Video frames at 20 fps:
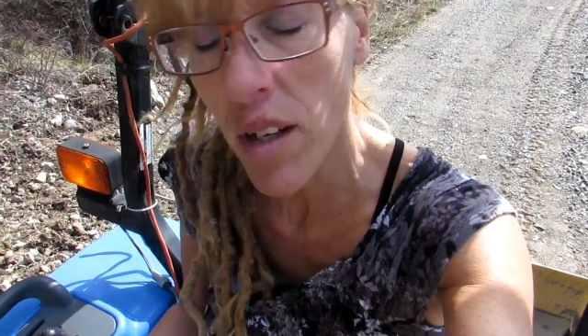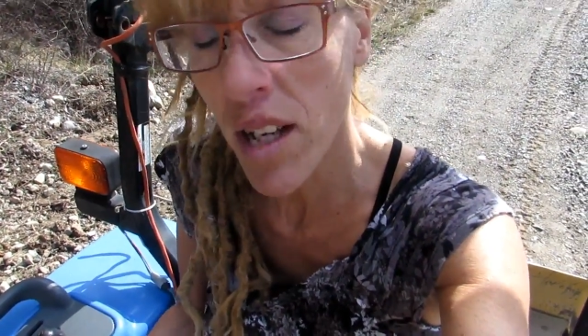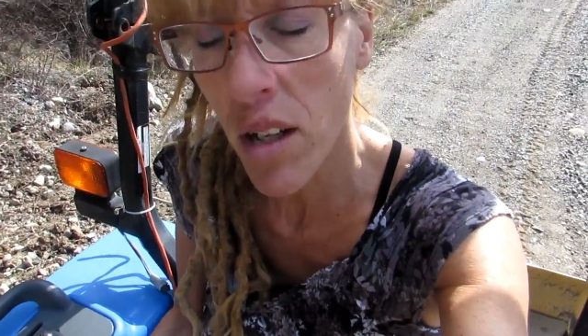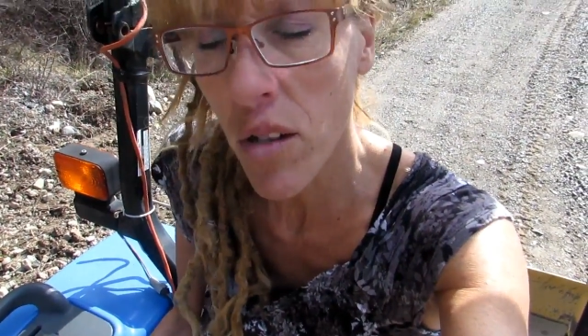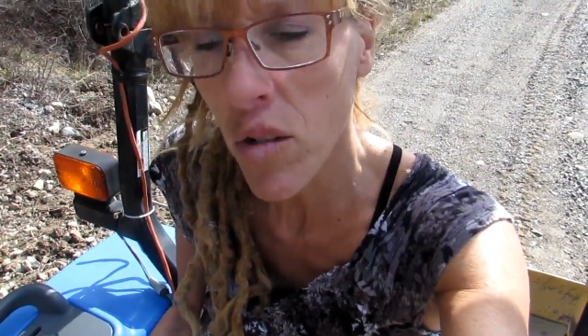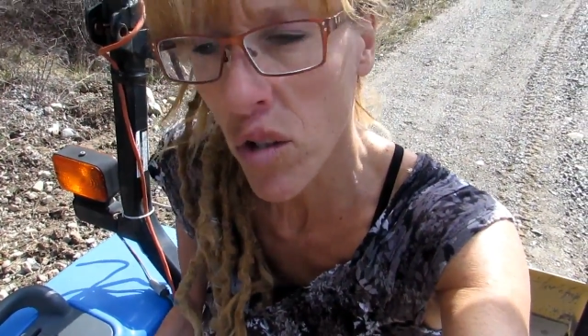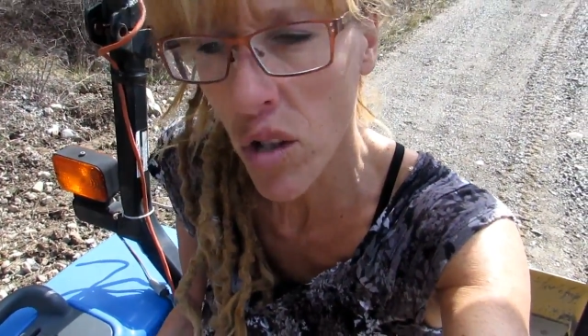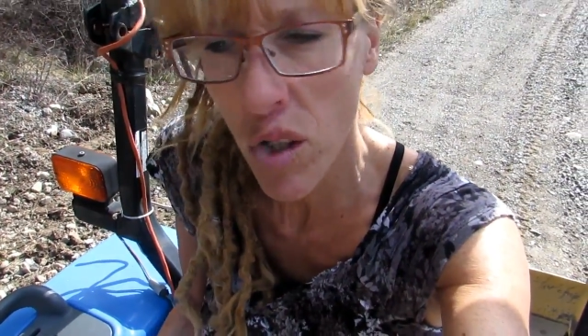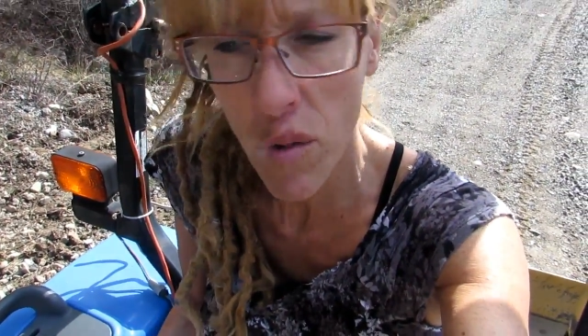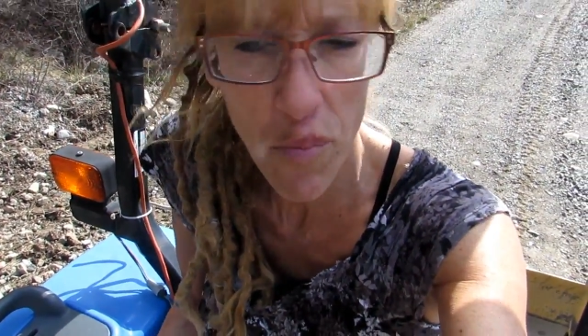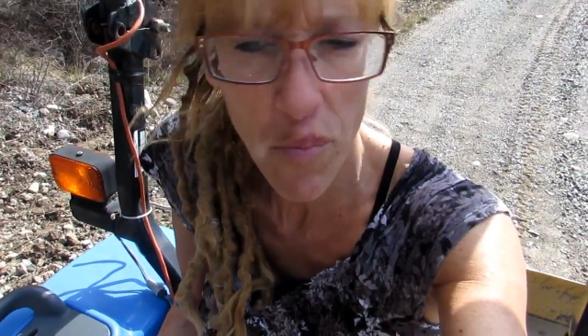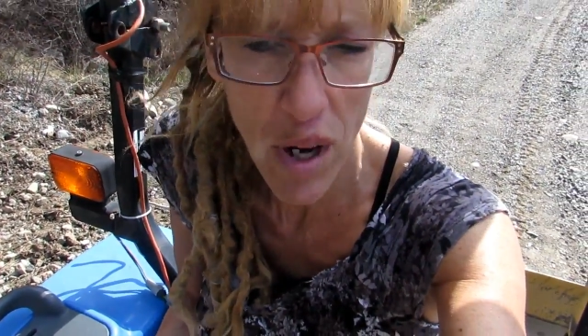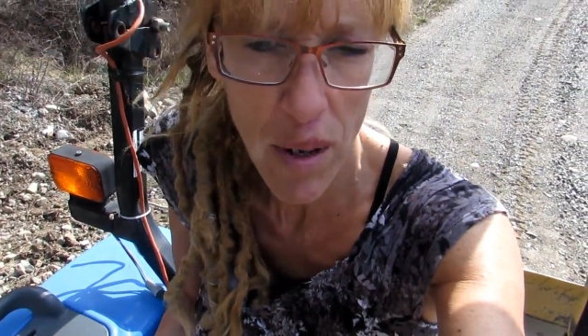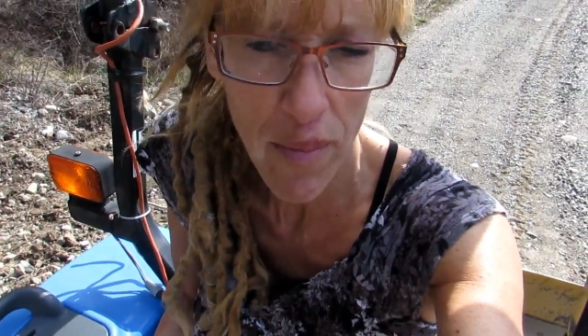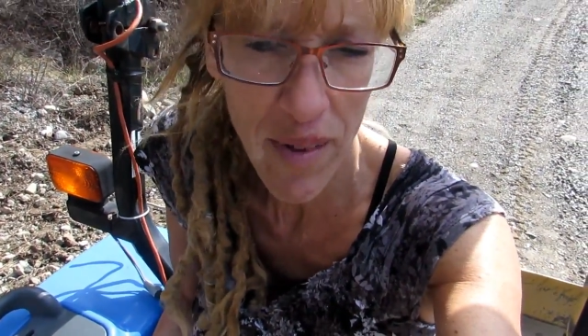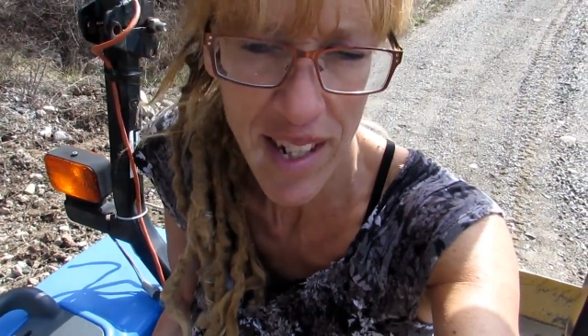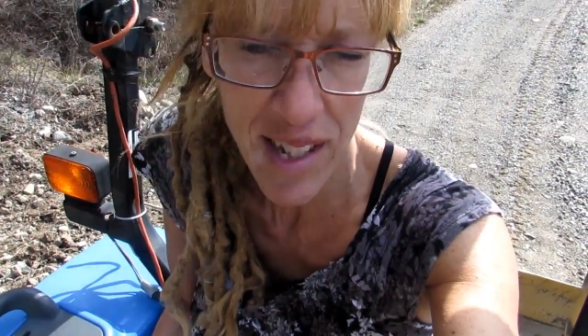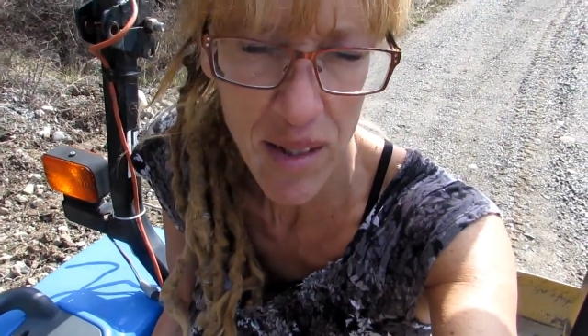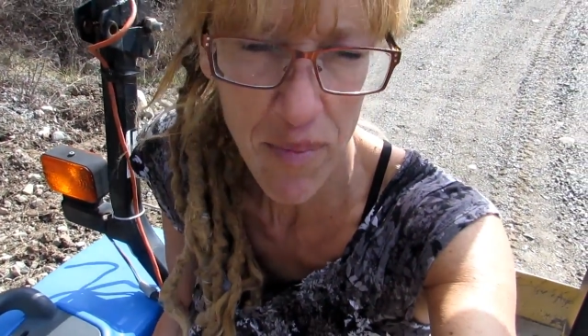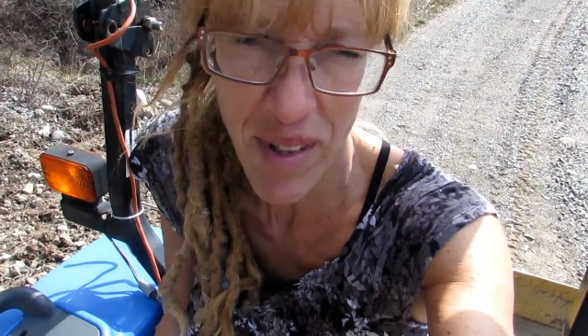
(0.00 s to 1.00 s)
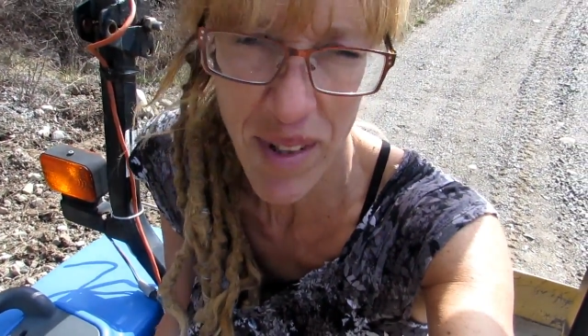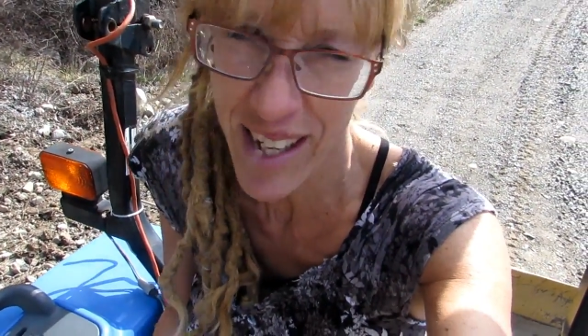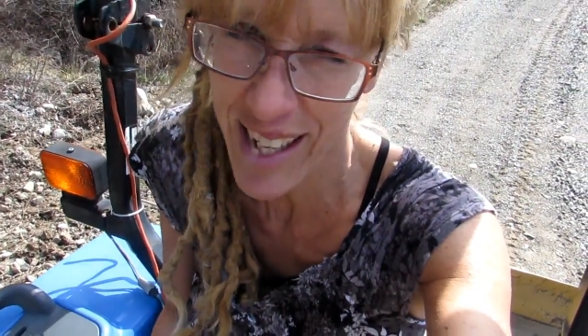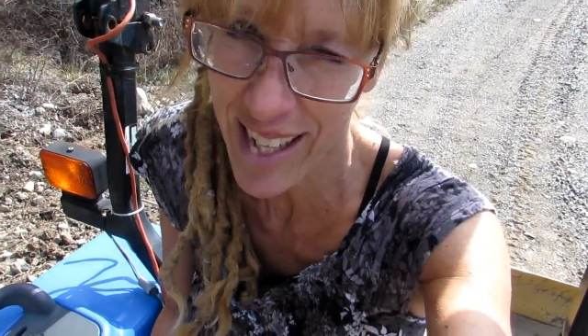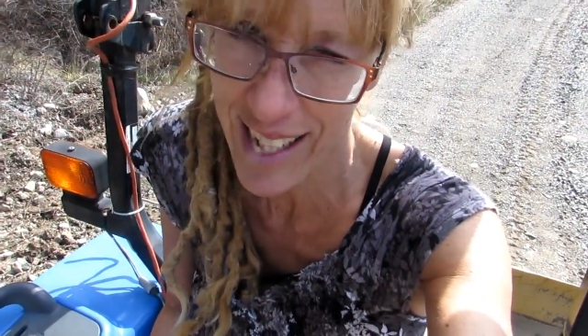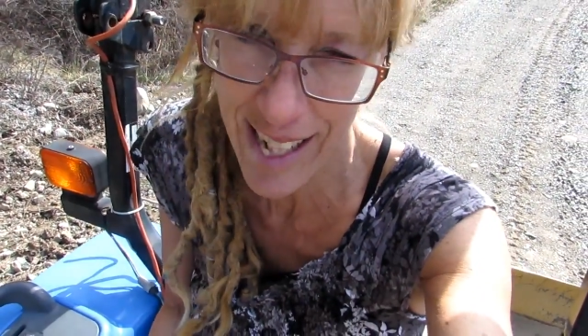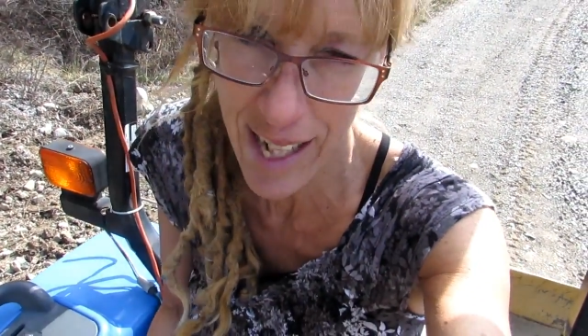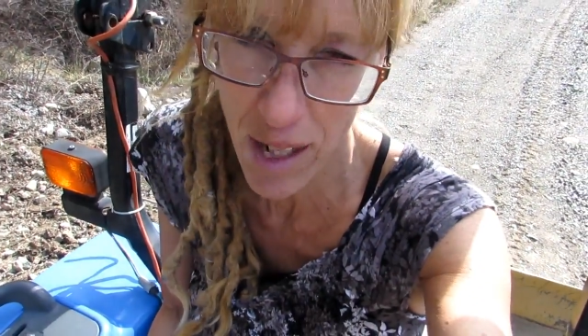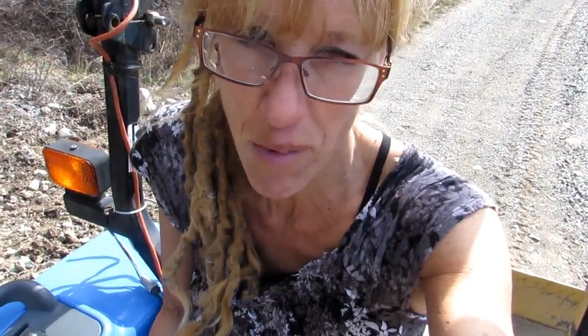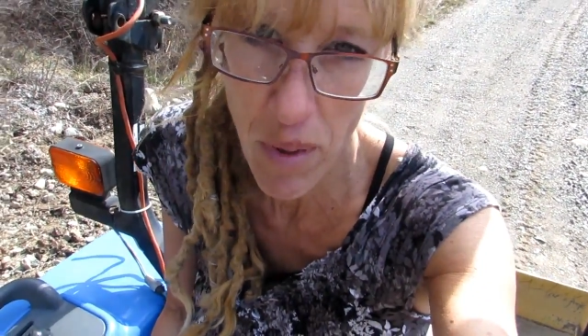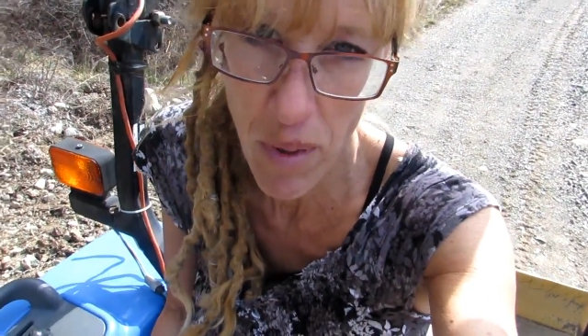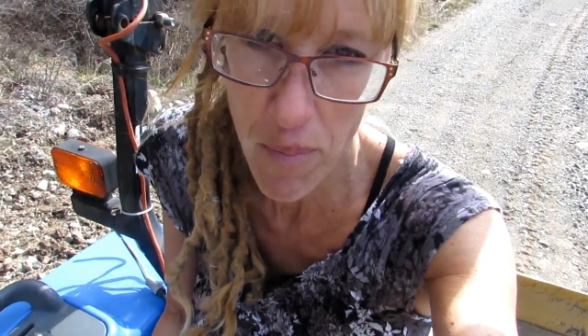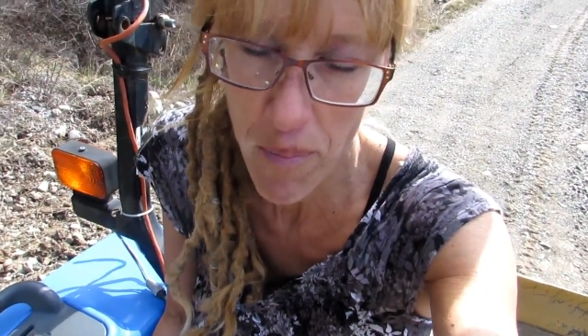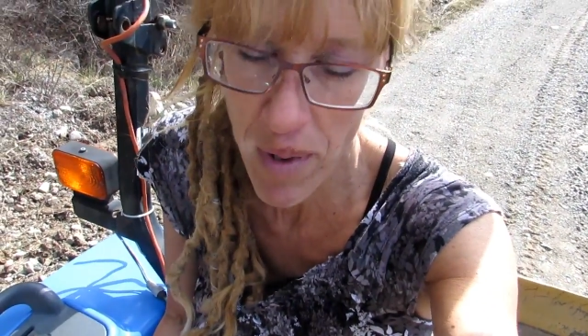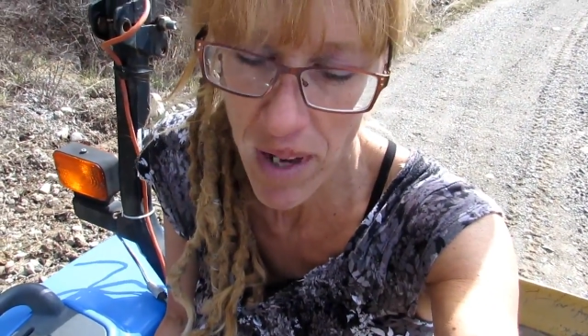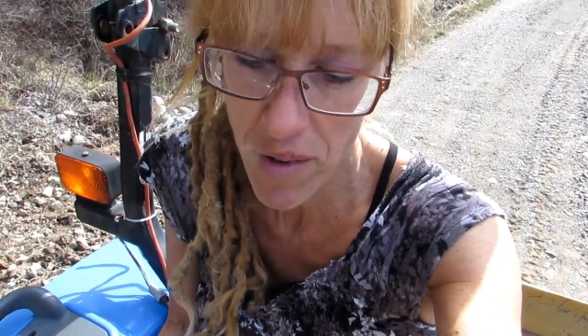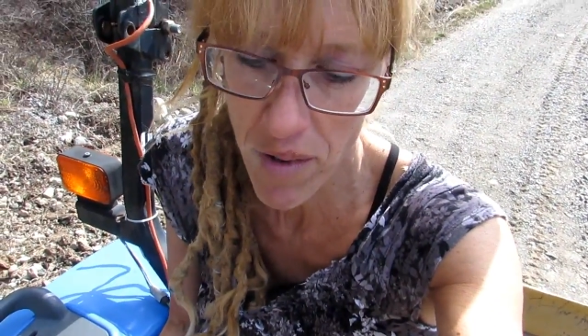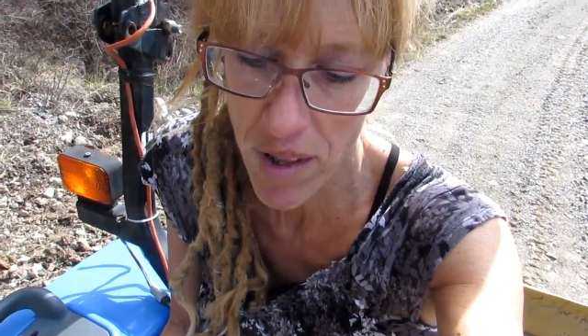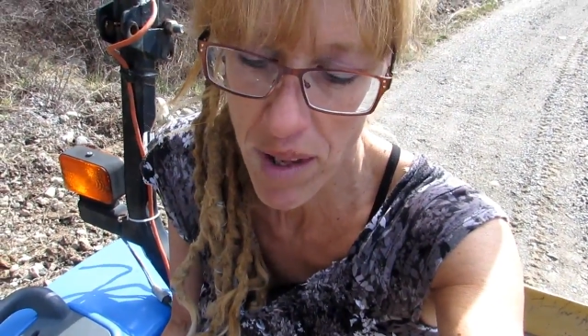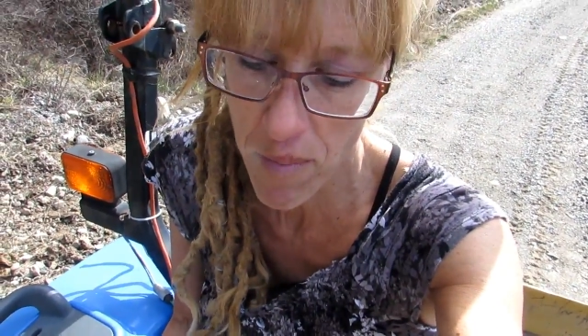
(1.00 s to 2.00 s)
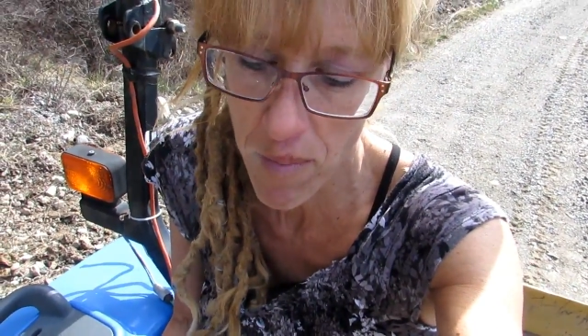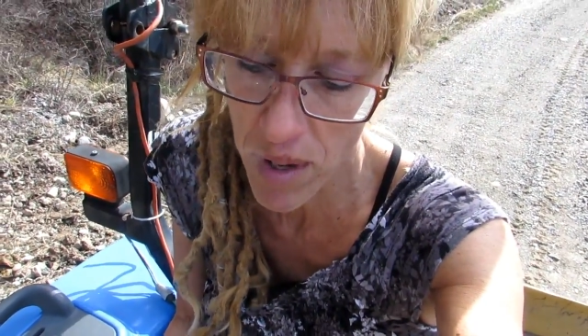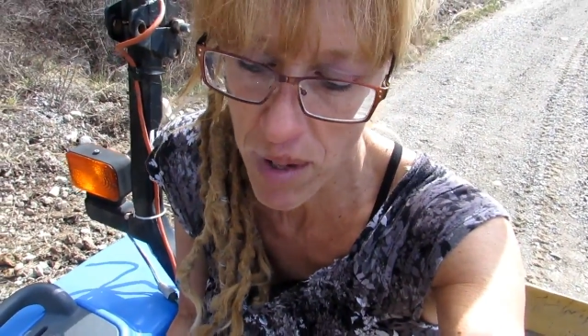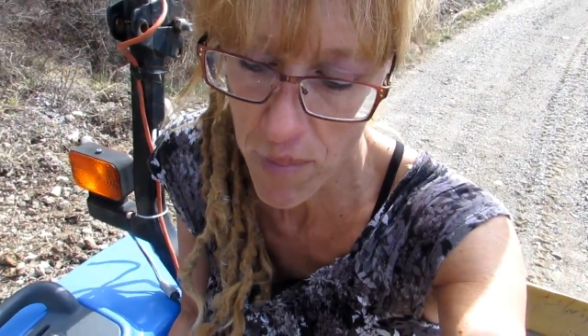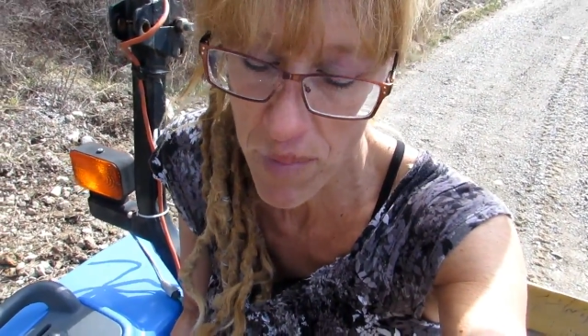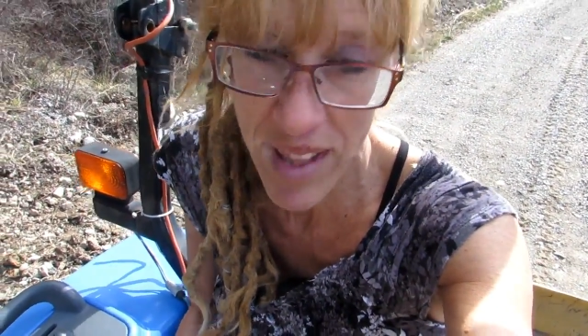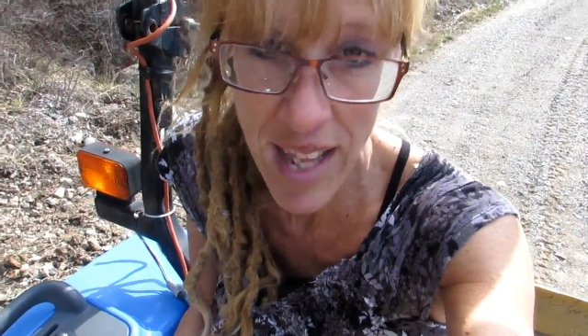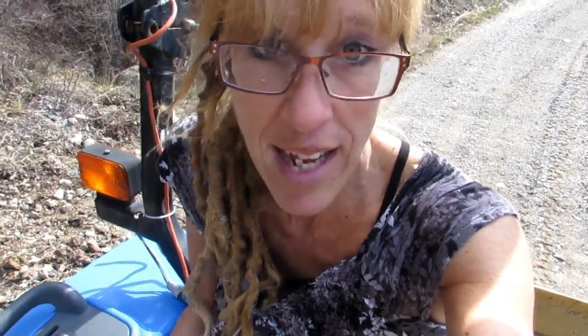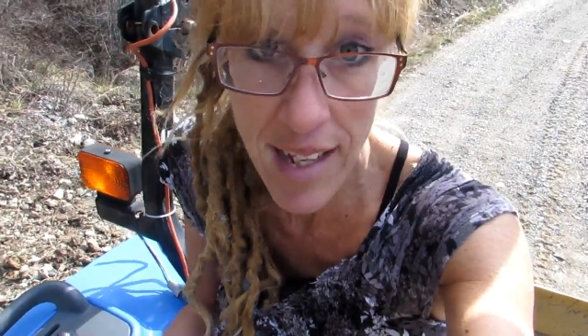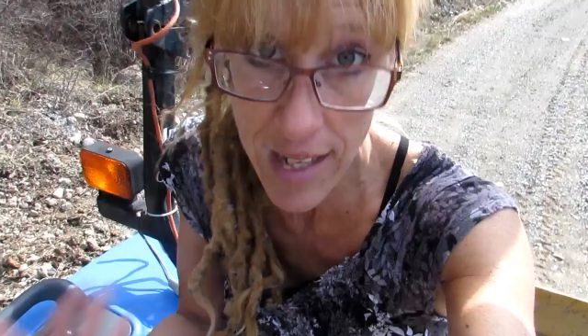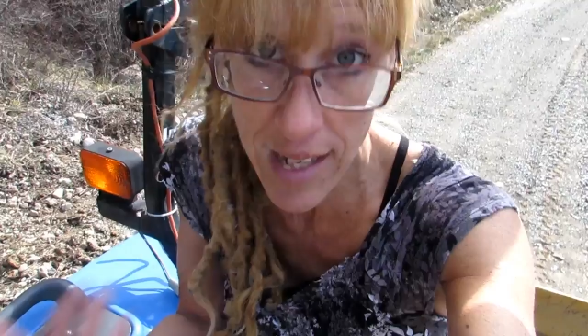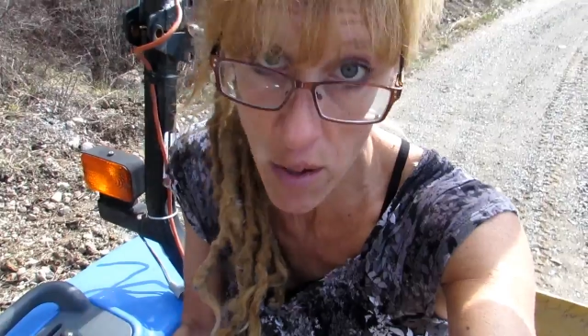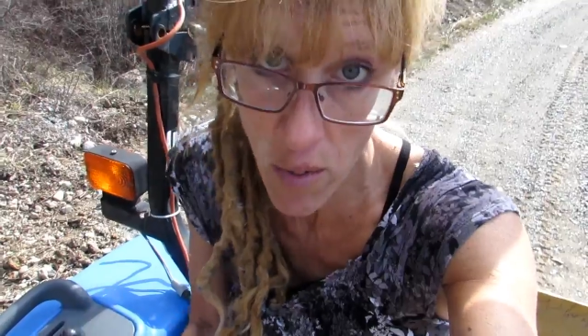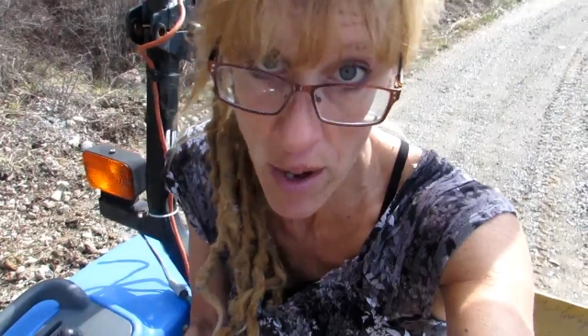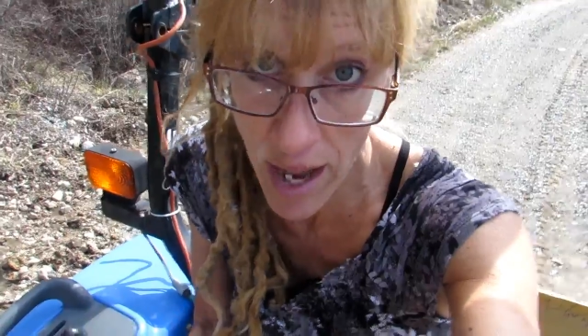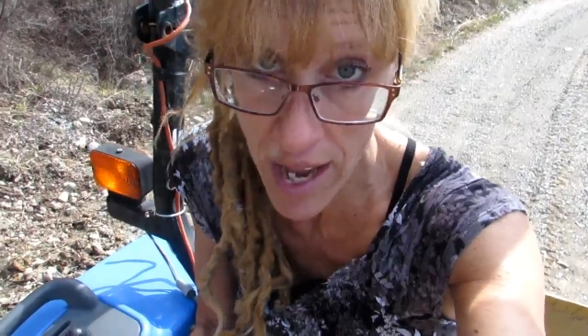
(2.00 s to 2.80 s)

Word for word: Hilder could probably explain it a little bit better than me, but that's how